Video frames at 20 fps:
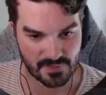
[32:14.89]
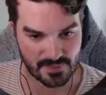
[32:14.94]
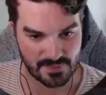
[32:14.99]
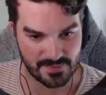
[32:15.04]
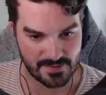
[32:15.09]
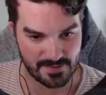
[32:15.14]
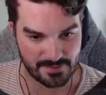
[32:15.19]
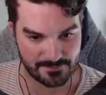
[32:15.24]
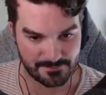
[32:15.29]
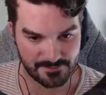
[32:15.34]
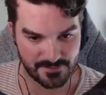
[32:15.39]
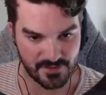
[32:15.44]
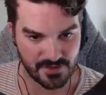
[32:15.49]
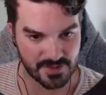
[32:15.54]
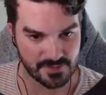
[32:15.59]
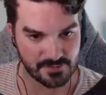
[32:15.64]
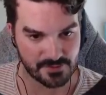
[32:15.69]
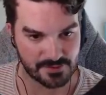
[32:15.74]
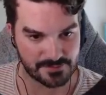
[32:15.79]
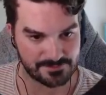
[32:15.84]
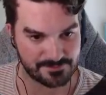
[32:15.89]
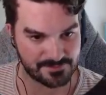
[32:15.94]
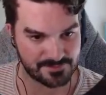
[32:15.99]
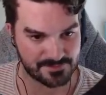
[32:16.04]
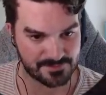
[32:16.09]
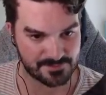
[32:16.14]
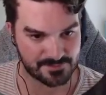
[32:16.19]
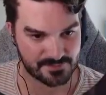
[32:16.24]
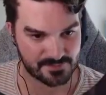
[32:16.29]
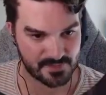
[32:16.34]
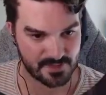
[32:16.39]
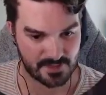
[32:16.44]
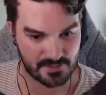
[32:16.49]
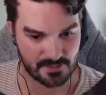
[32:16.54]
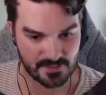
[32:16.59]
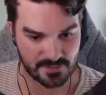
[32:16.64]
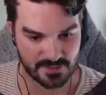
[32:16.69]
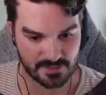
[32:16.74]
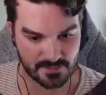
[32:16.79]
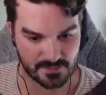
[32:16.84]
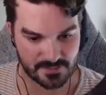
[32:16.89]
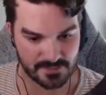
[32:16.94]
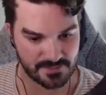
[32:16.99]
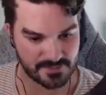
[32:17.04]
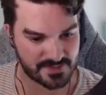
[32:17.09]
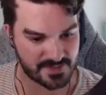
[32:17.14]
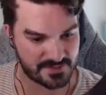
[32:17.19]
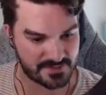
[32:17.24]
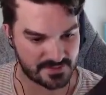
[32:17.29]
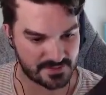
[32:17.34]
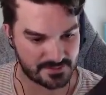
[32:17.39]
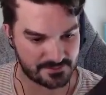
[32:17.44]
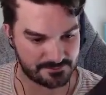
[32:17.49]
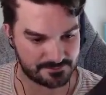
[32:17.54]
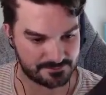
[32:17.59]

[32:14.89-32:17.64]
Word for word: No, not anymore. I want to be able to build that there.